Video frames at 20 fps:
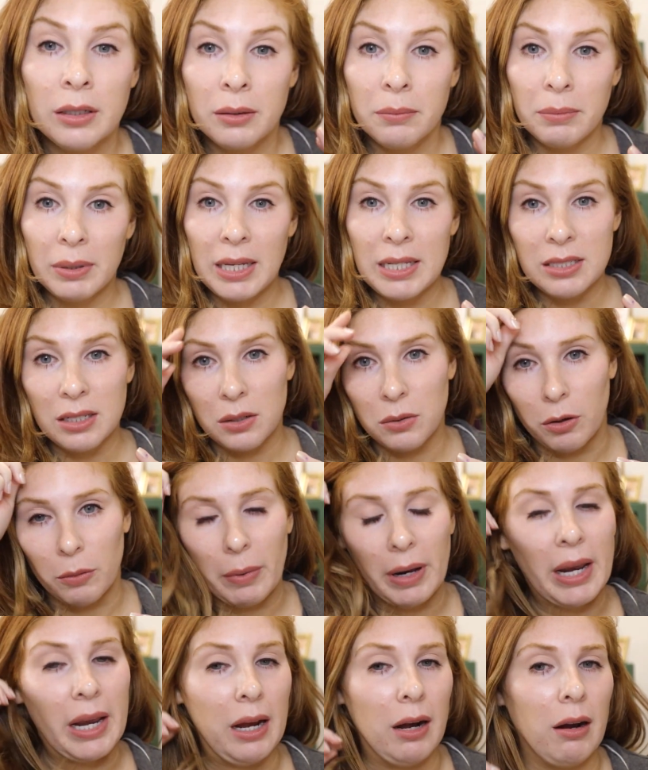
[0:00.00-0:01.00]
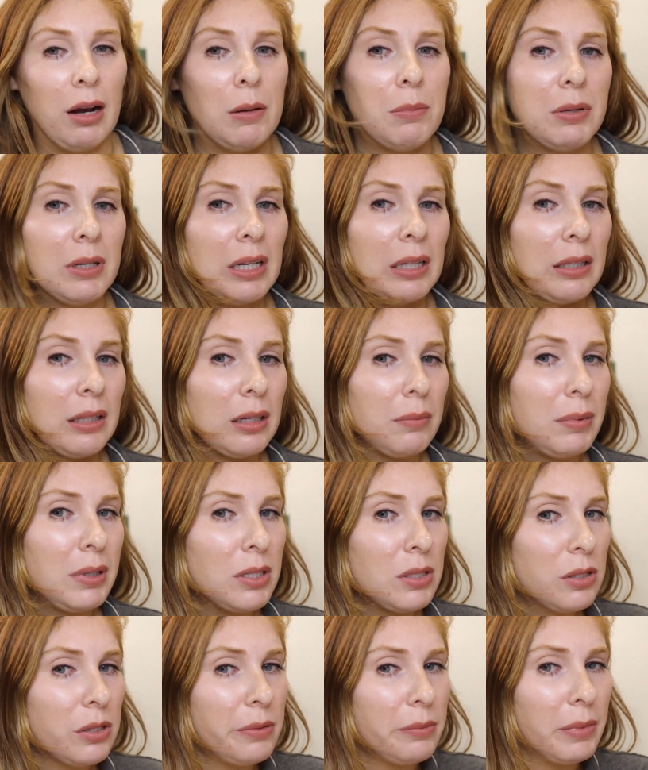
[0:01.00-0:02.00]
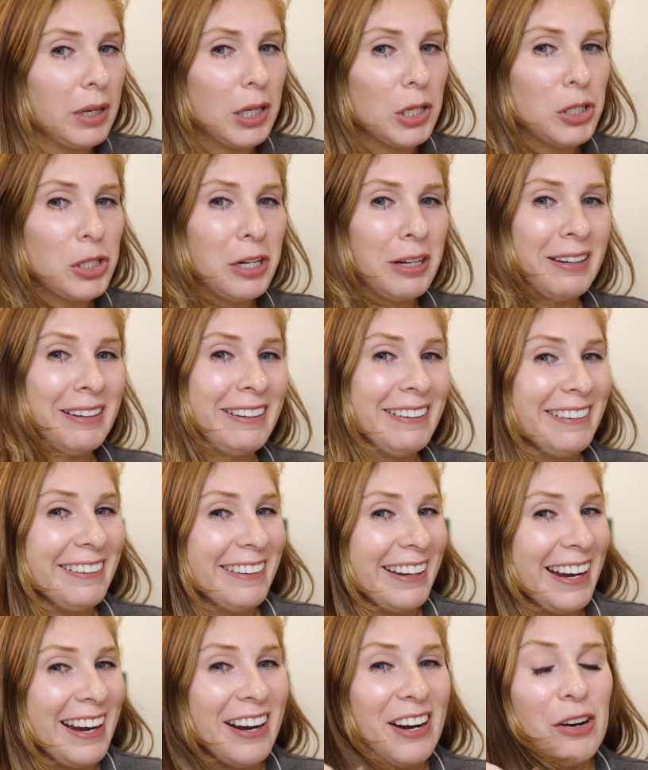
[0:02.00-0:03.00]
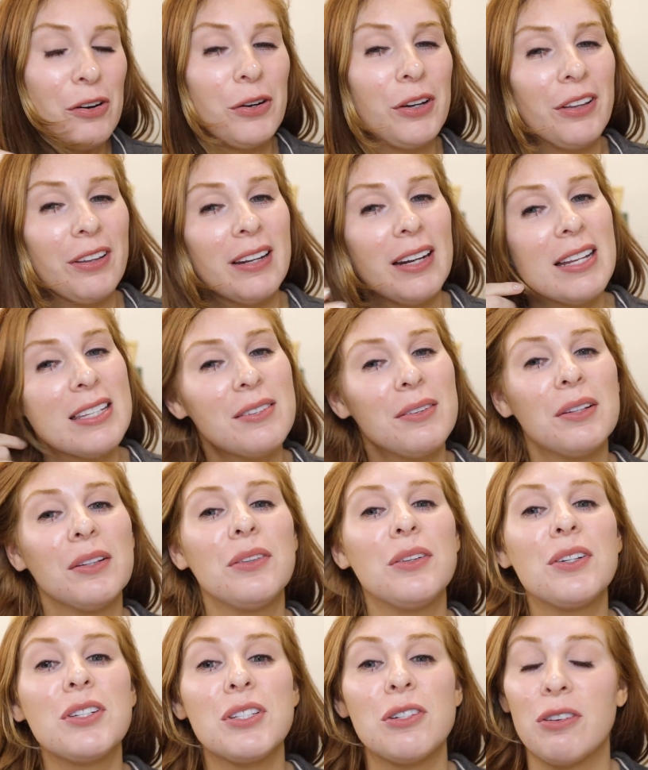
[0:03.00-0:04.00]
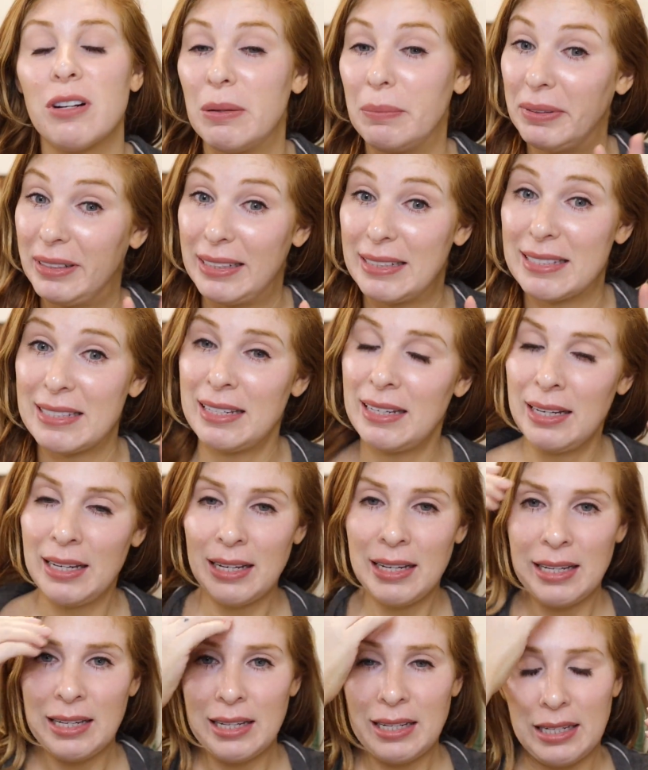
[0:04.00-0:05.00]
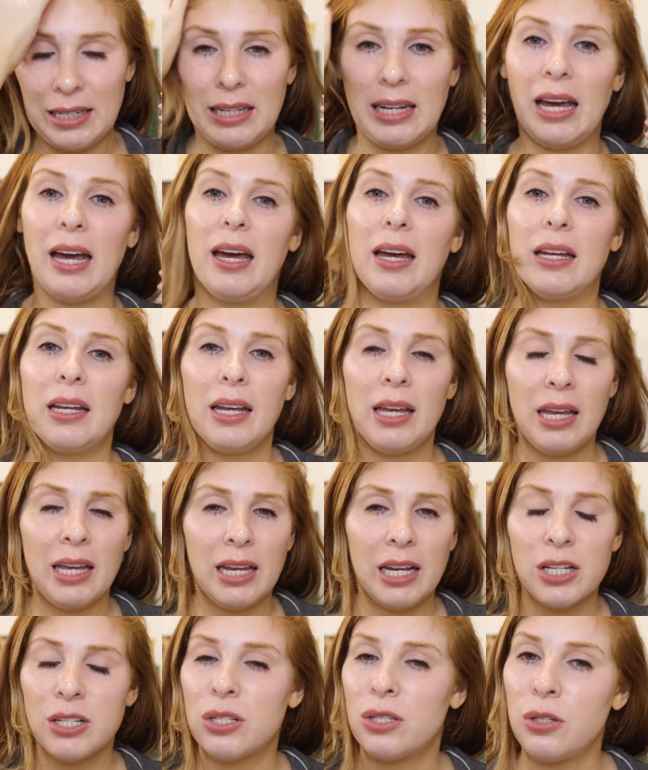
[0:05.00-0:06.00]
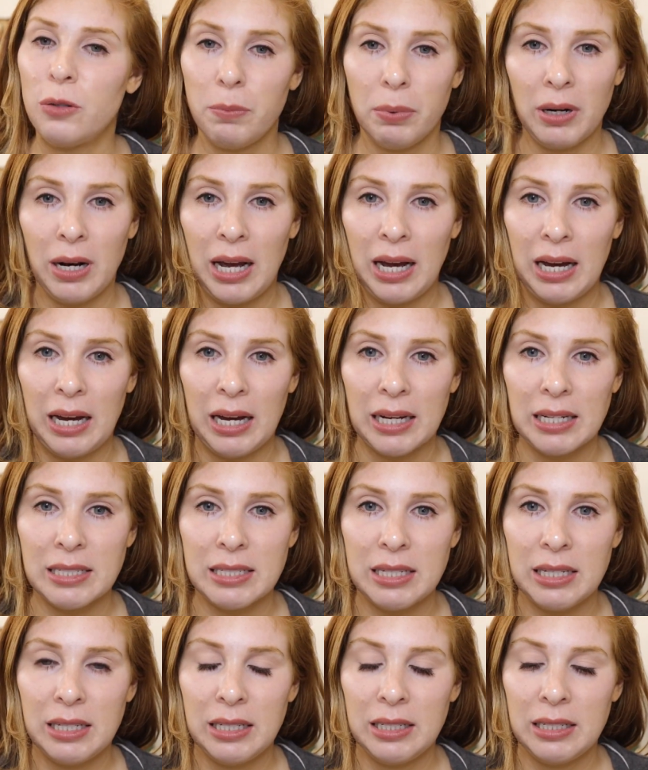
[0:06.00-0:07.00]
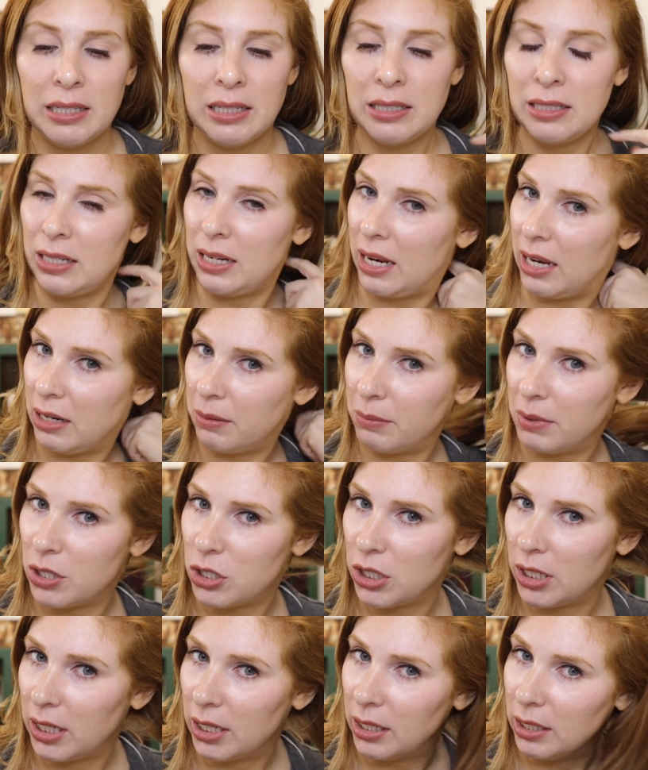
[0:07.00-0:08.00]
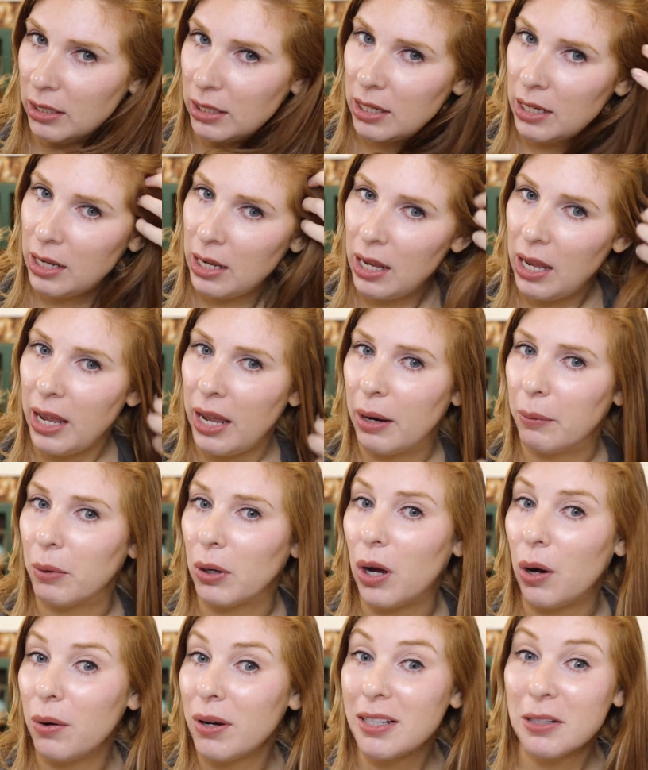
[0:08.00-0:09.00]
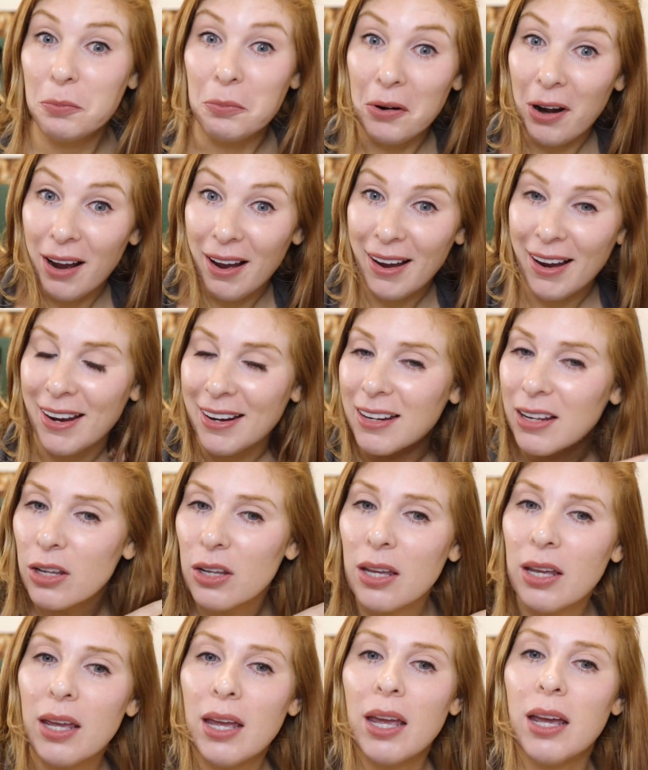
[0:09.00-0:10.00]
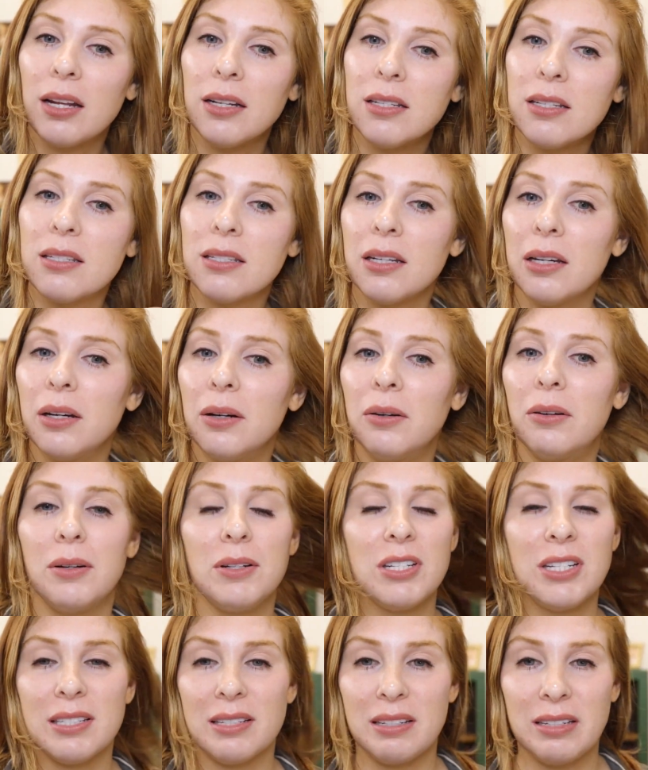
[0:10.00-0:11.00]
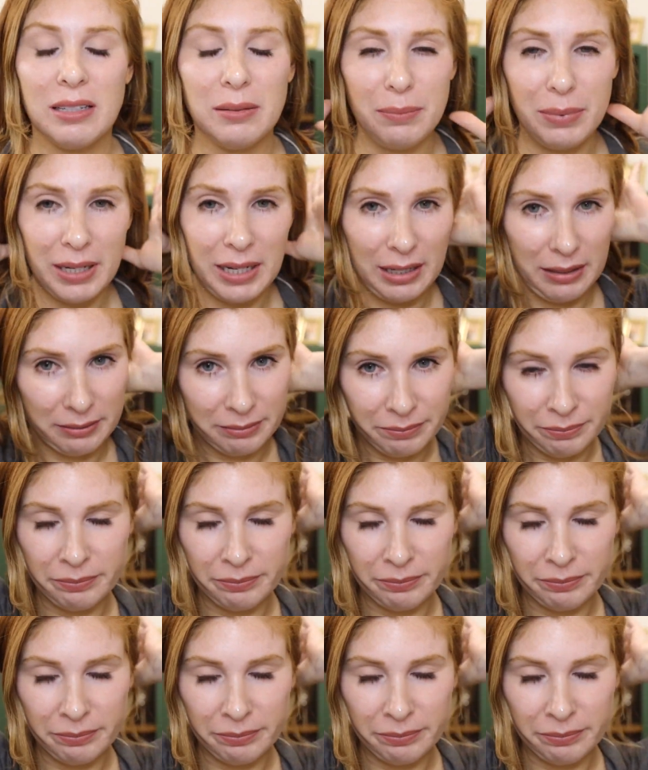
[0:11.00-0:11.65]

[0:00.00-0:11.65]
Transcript: Please ignore my hair. I put a little bit too much hair oil in it, so it looks dirty, but it's not. It's super hot today in Michigan, and we're going to Pride, and so it's just gonna be